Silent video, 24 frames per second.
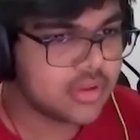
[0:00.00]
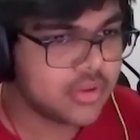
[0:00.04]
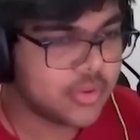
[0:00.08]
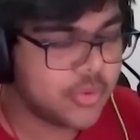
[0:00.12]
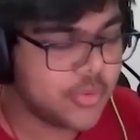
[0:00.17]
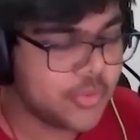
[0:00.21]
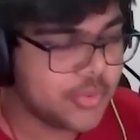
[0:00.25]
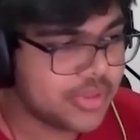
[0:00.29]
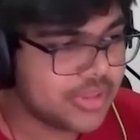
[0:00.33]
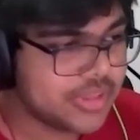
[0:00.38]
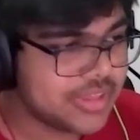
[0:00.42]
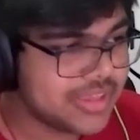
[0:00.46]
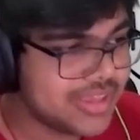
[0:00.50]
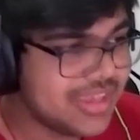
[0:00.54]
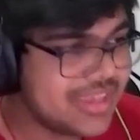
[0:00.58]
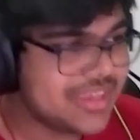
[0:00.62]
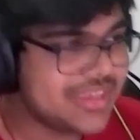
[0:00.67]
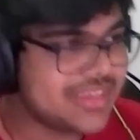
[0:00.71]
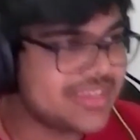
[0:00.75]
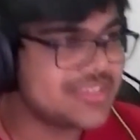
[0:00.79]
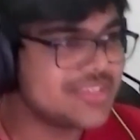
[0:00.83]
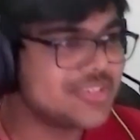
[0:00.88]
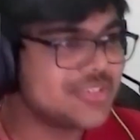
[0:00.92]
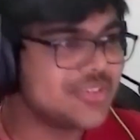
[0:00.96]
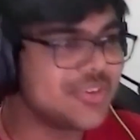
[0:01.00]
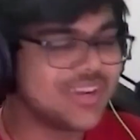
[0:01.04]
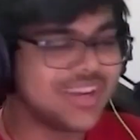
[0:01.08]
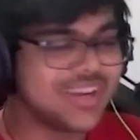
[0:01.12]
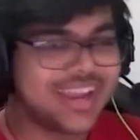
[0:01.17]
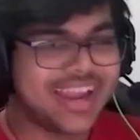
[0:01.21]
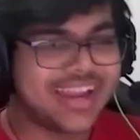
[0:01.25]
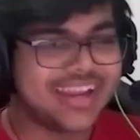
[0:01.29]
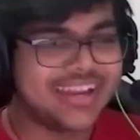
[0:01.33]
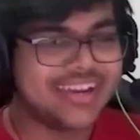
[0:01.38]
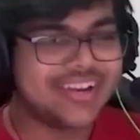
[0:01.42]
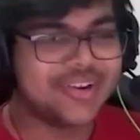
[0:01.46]
Okay, so it
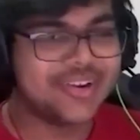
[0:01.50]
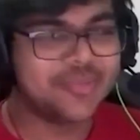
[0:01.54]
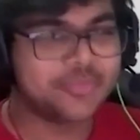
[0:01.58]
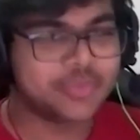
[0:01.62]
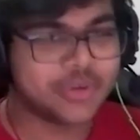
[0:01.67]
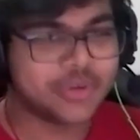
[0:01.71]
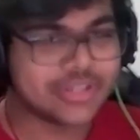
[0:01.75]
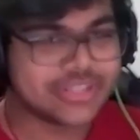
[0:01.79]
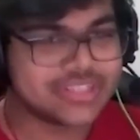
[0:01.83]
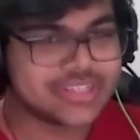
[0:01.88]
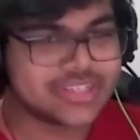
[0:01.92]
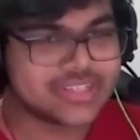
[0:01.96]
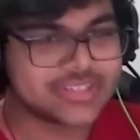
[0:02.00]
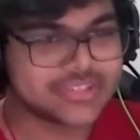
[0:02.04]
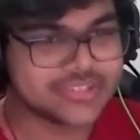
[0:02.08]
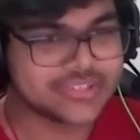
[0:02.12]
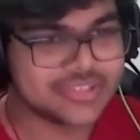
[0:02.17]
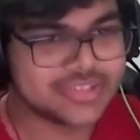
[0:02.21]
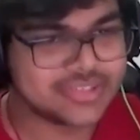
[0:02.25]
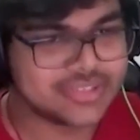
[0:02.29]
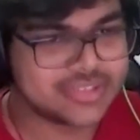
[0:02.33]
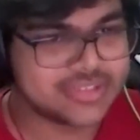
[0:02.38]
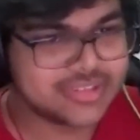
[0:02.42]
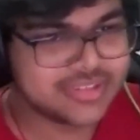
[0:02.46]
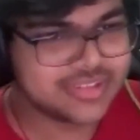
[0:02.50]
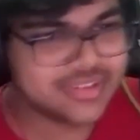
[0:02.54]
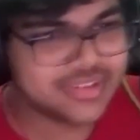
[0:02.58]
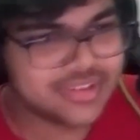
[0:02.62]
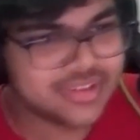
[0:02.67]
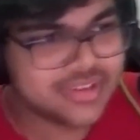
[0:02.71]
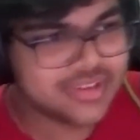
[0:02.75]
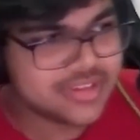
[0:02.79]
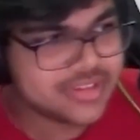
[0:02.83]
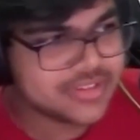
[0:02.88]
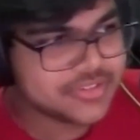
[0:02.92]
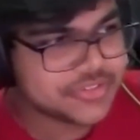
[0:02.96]
landed on processors.
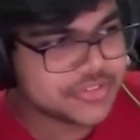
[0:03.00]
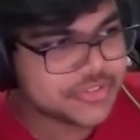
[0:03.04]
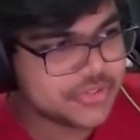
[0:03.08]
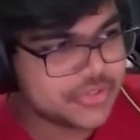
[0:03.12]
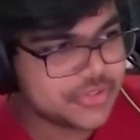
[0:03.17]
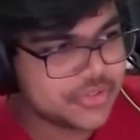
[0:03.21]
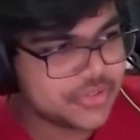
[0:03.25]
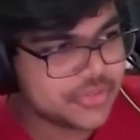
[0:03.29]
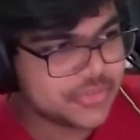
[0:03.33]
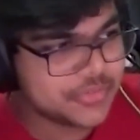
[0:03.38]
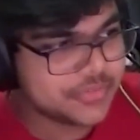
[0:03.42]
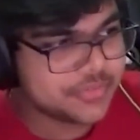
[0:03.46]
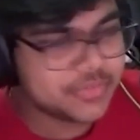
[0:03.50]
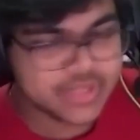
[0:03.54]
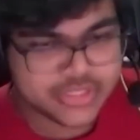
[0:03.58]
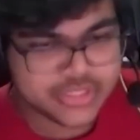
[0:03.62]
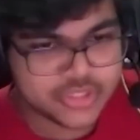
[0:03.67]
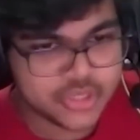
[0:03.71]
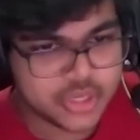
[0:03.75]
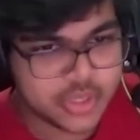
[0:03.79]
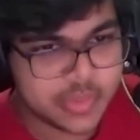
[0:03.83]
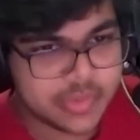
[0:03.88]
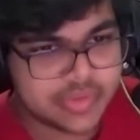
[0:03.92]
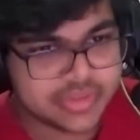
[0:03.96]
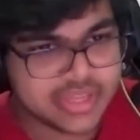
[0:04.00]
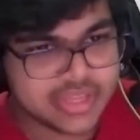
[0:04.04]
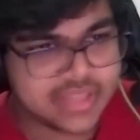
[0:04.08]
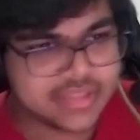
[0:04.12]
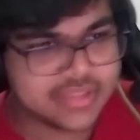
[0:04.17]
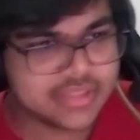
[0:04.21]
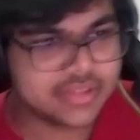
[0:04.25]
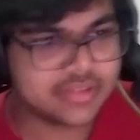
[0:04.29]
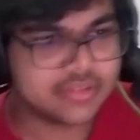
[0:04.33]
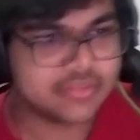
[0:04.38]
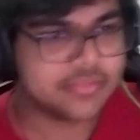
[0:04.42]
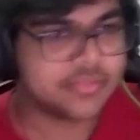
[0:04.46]
So let's talk about
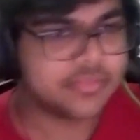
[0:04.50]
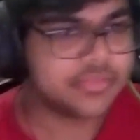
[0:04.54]
that then.